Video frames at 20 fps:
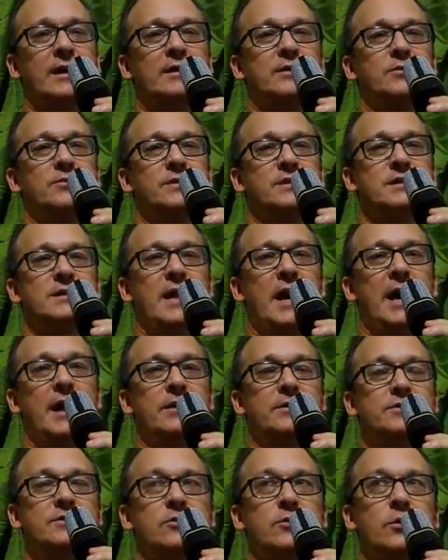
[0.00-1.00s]
into his
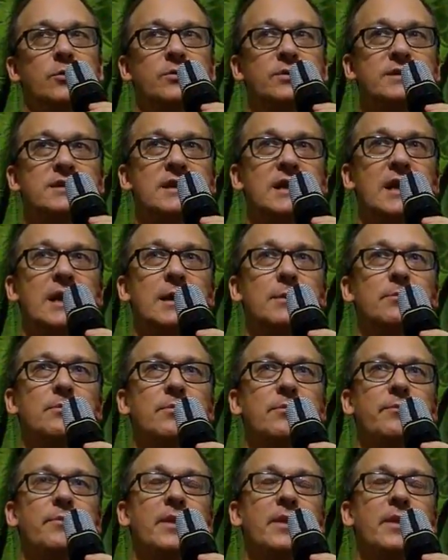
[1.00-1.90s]
style. So you would see him